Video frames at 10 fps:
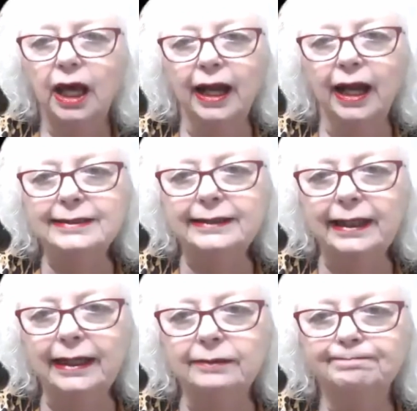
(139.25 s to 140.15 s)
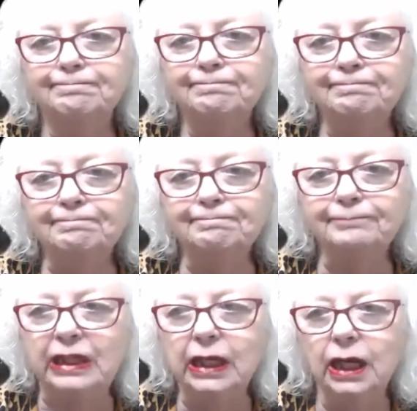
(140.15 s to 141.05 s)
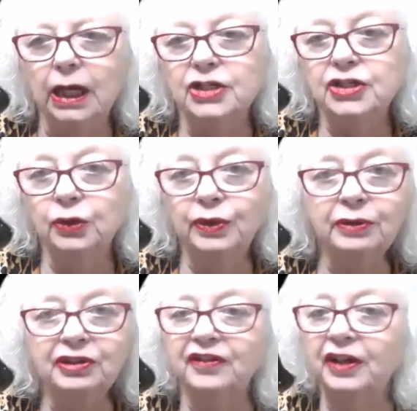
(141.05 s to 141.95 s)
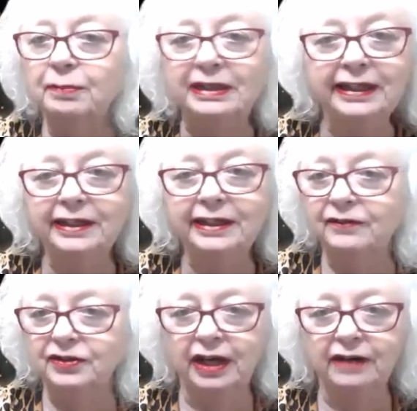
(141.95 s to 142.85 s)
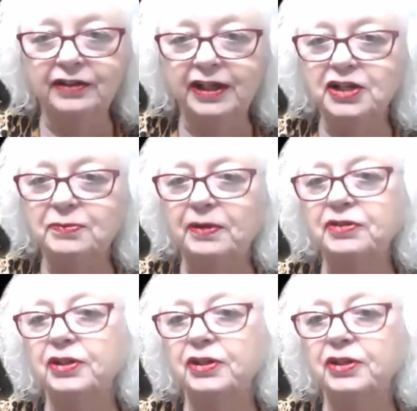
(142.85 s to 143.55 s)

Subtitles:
And I said, So we were at the very beginning of the expo.